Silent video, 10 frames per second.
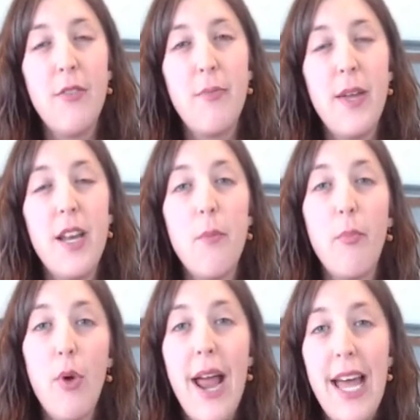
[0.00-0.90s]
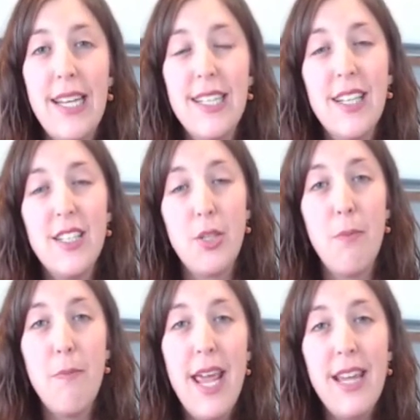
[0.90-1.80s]
been bred to
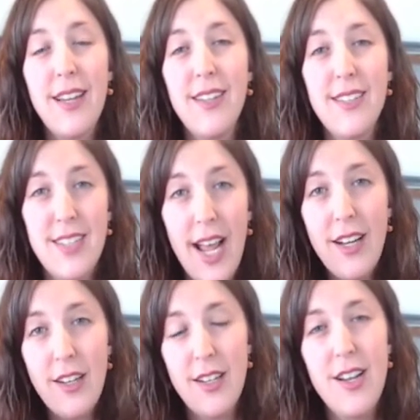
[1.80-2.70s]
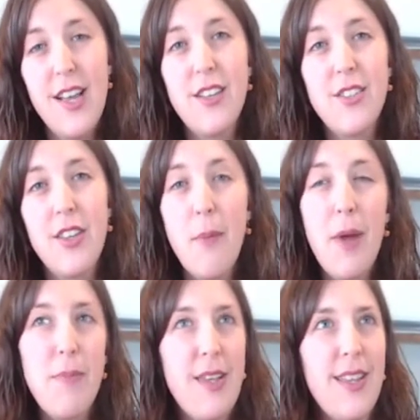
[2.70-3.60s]
make cider. So that
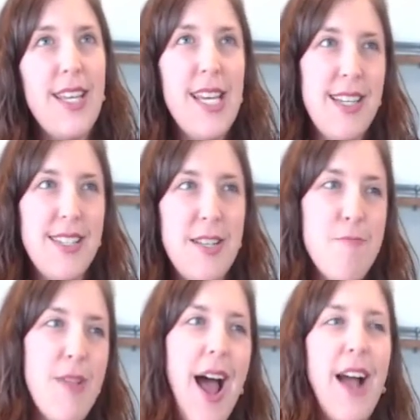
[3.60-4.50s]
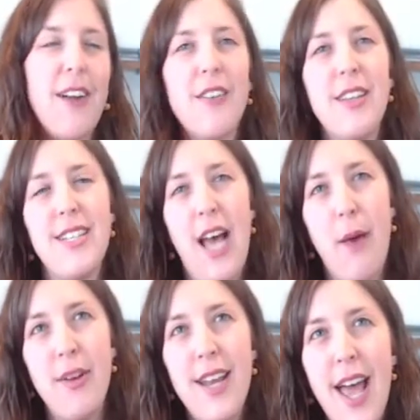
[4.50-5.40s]
might be the Kingston Black or the
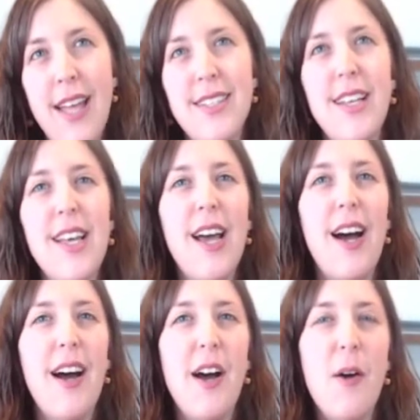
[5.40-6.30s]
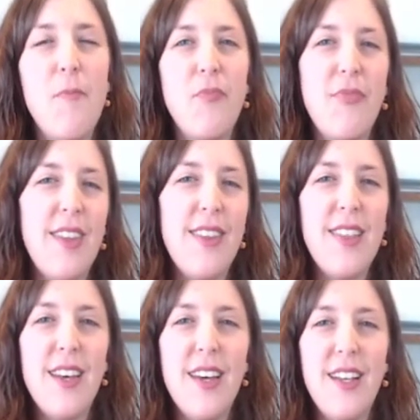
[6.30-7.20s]
Dabinet,
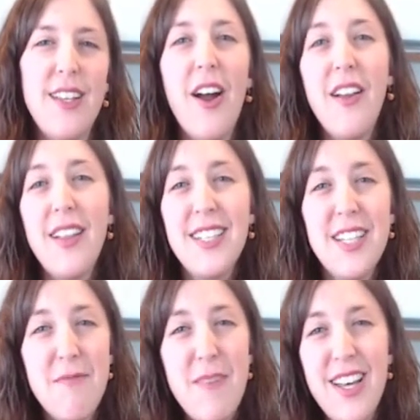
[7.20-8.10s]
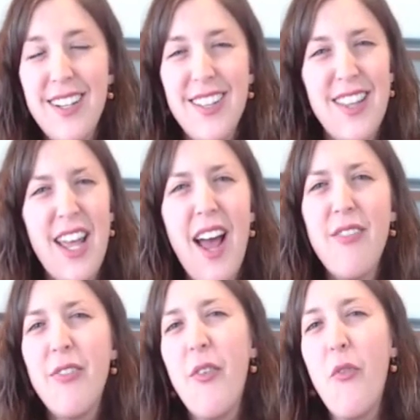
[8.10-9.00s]
the Yarlington Mill. They
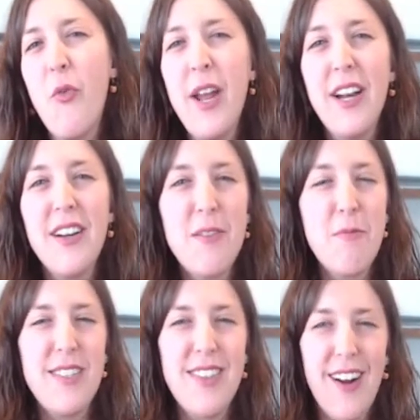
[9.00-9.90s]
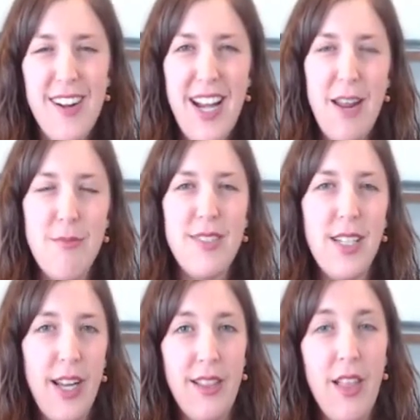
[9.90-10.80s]
have weird and bizarre names
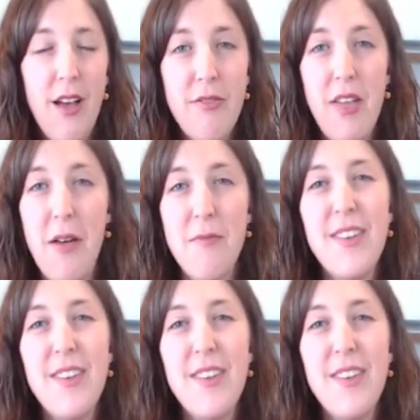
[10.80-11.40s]
and I love them.